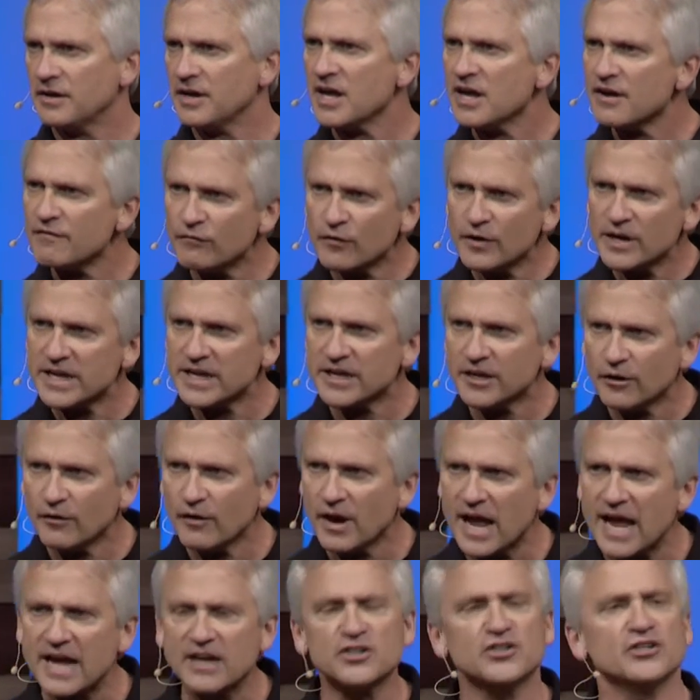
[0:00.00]
every
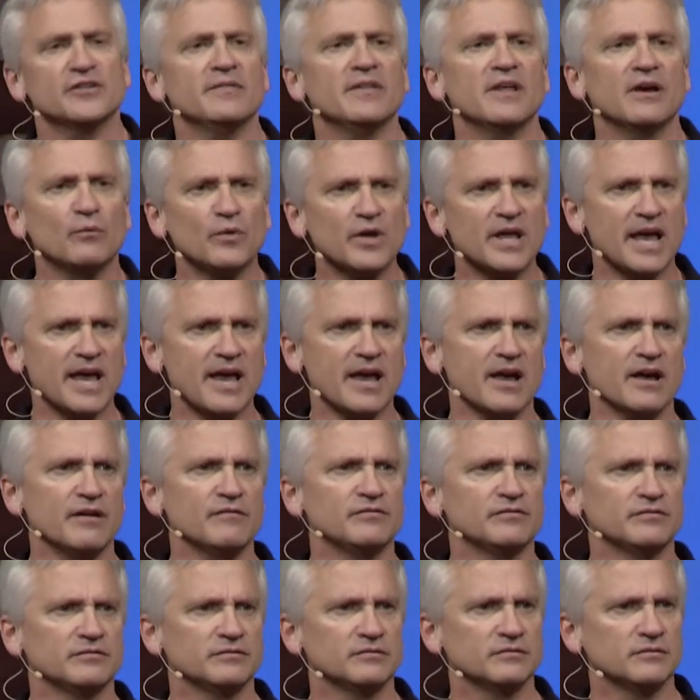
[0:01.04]
interaction that we
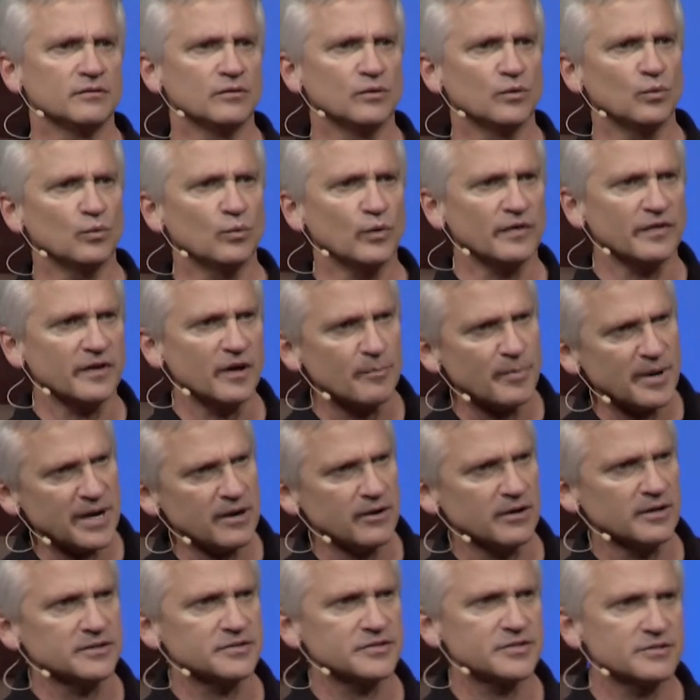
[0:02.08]
have with our
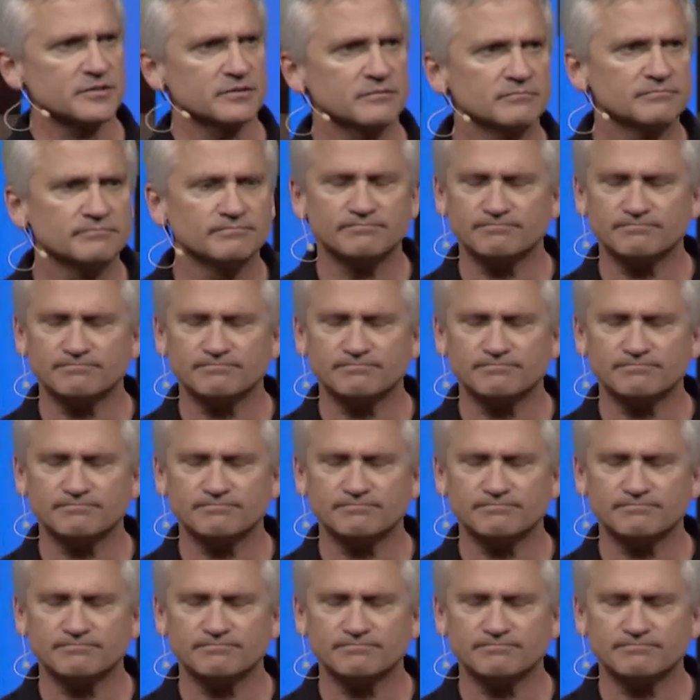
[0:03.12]
parents.